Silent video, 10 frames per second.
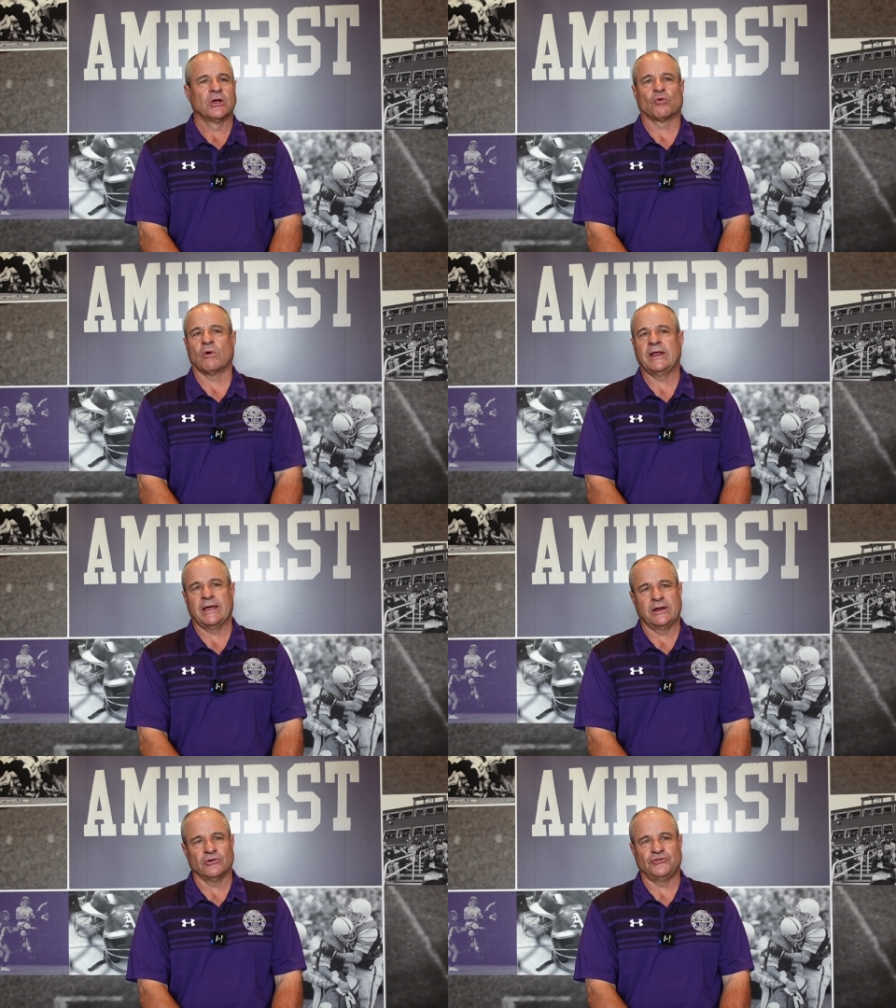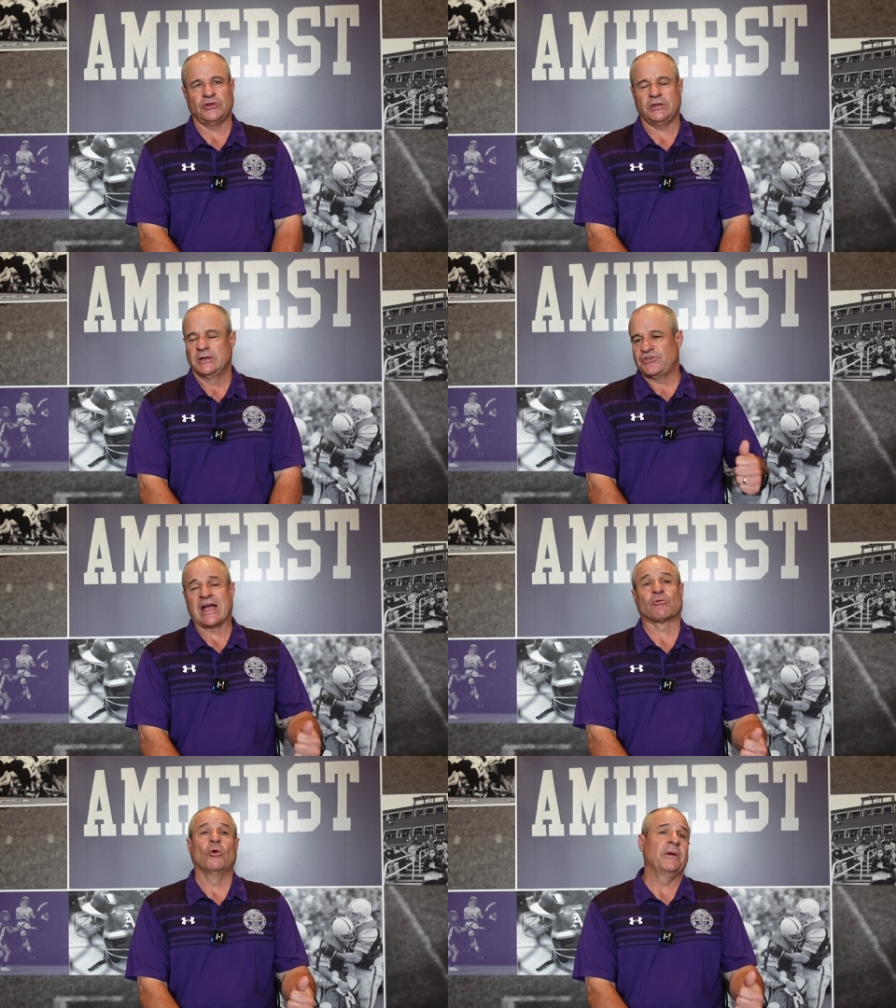Great energy.
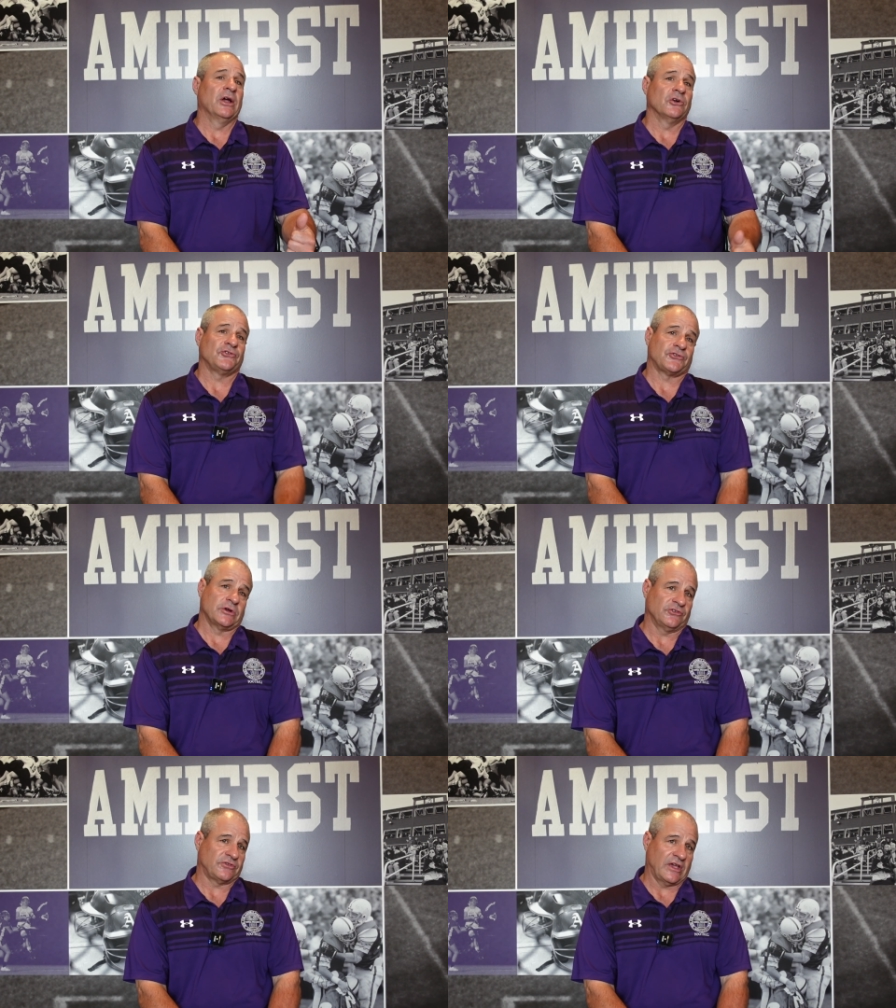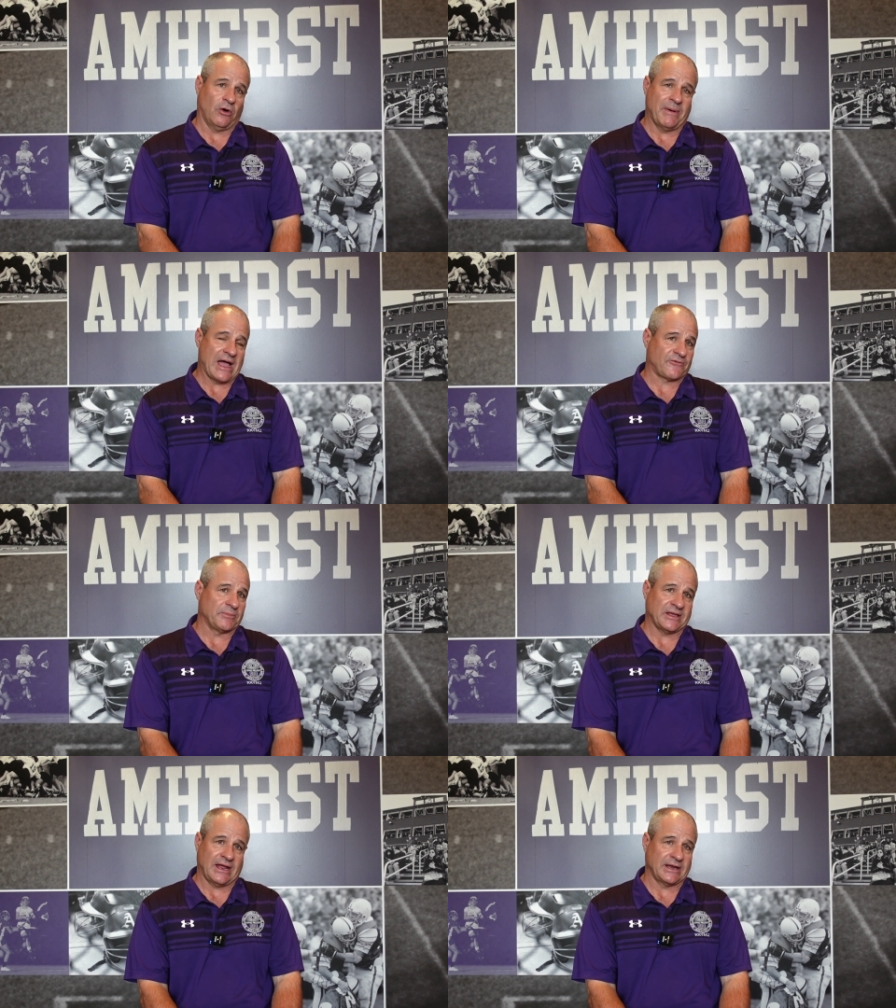Jack Roberge is a tailback from
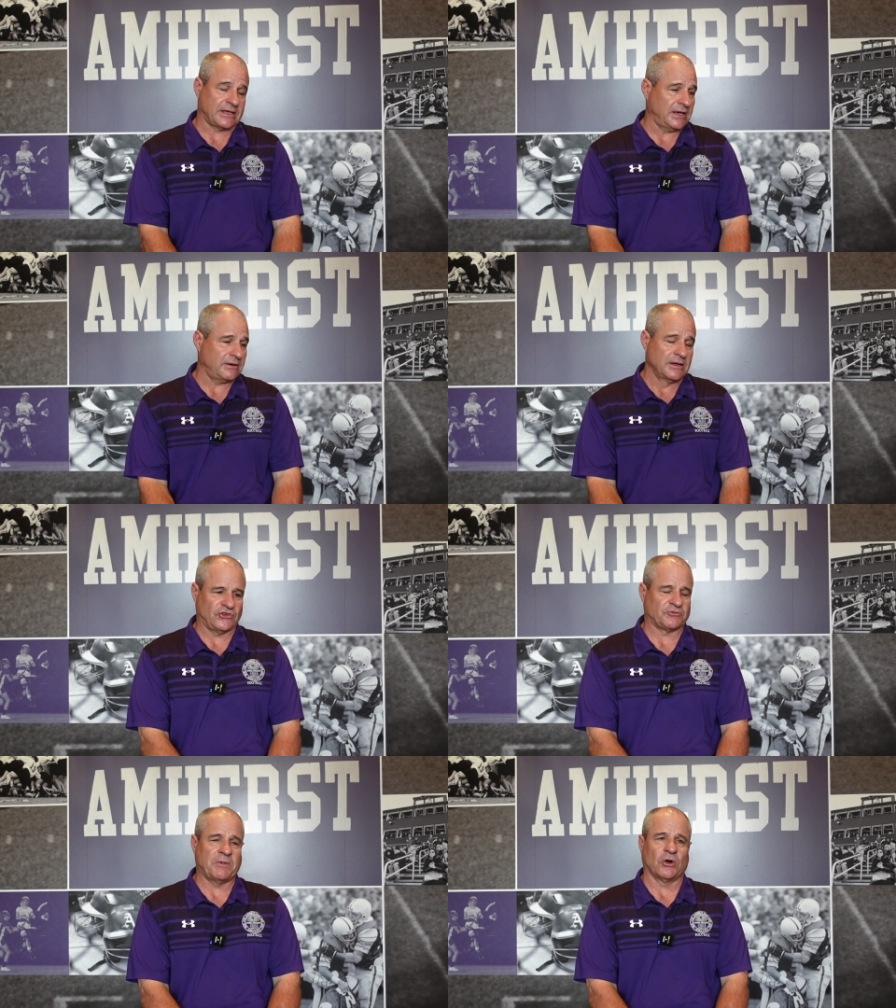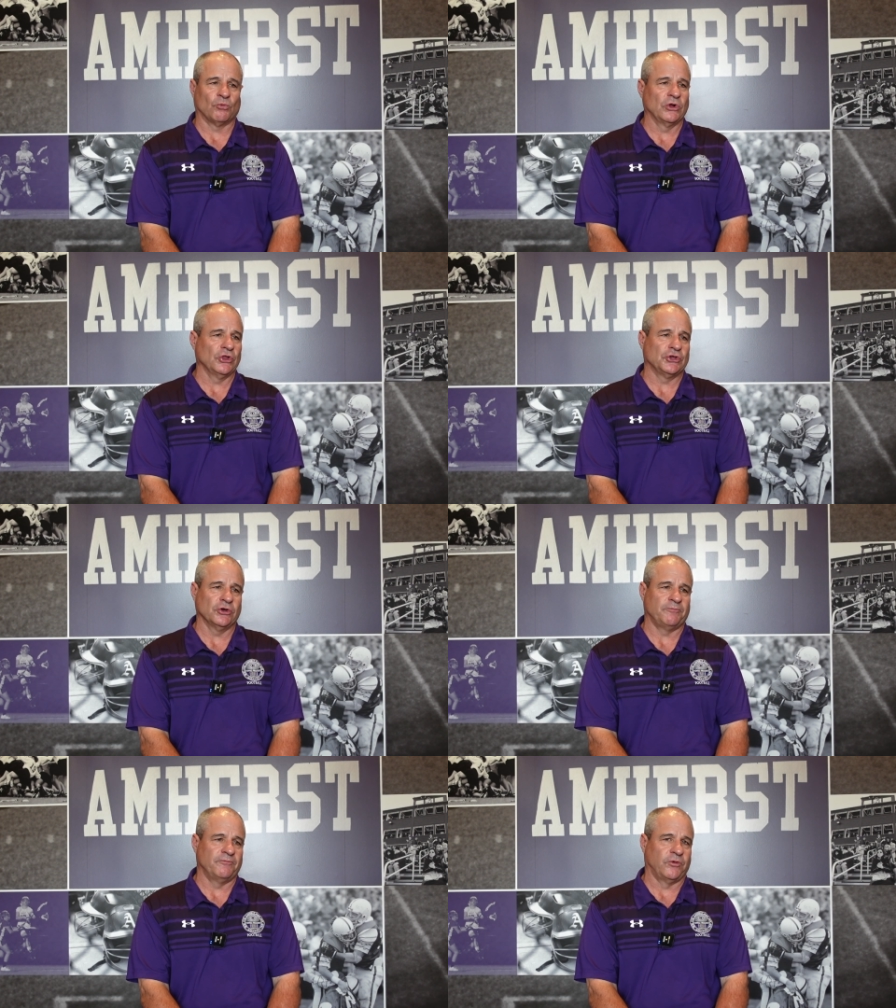Connecticut. Just been a really
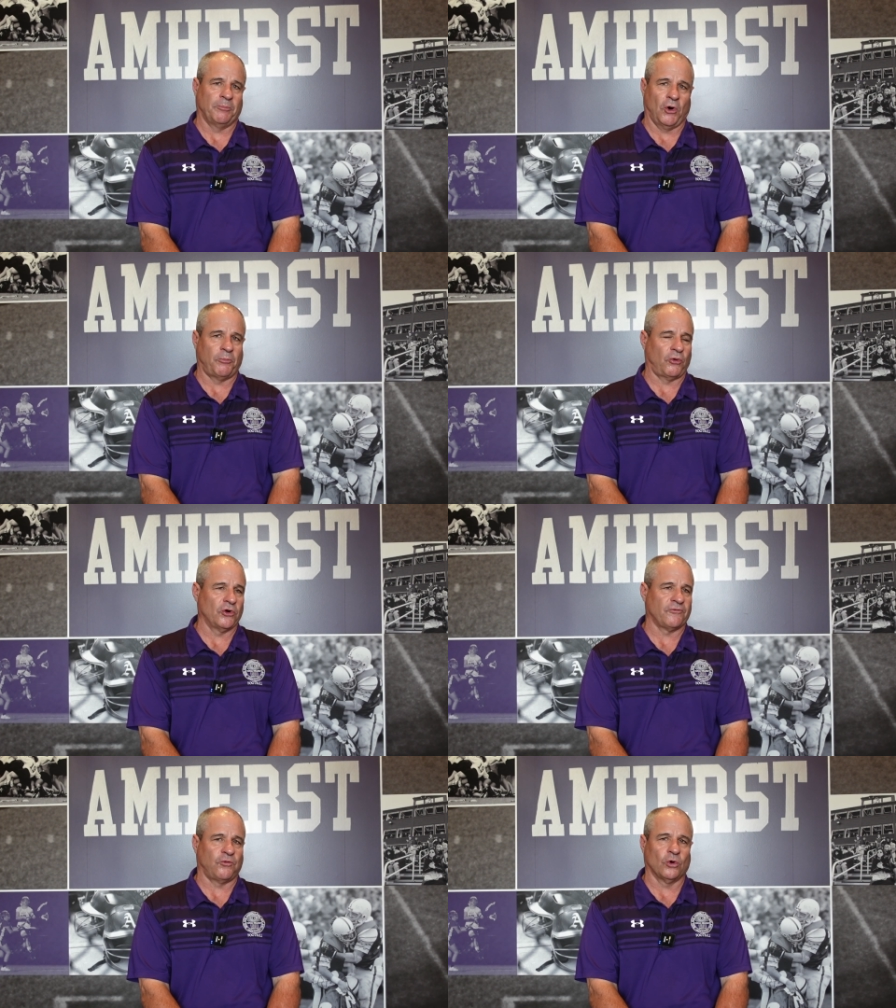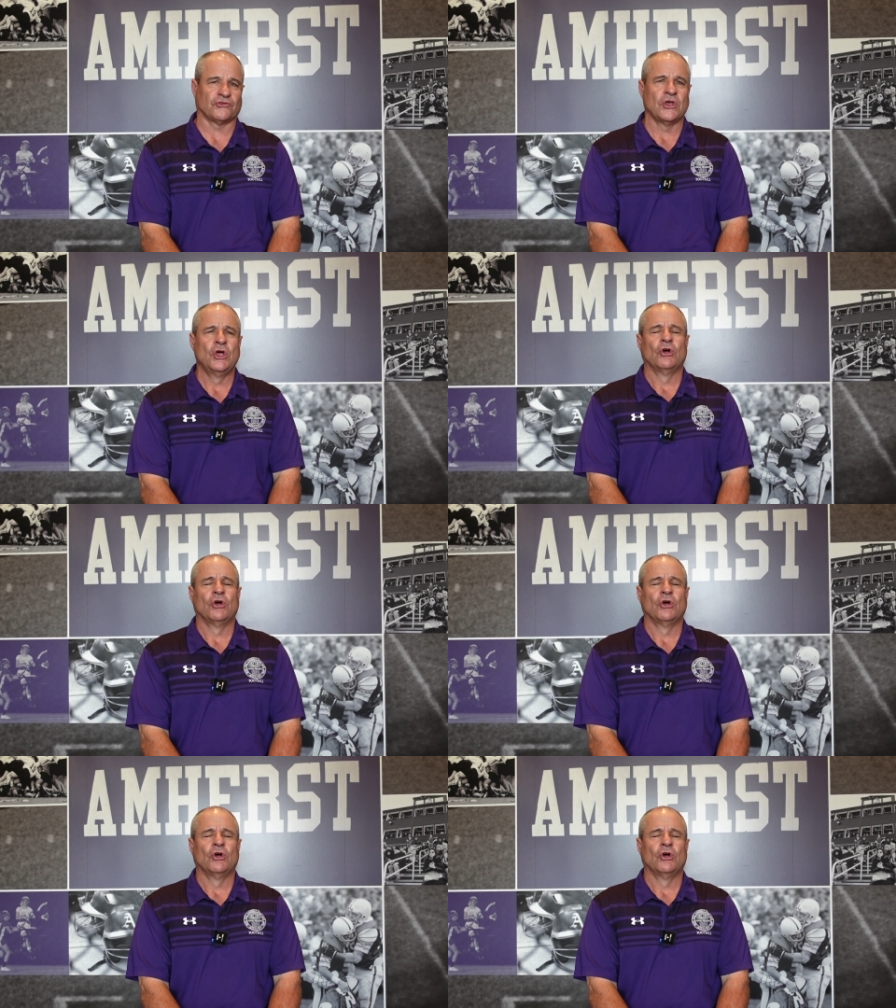good football player for us.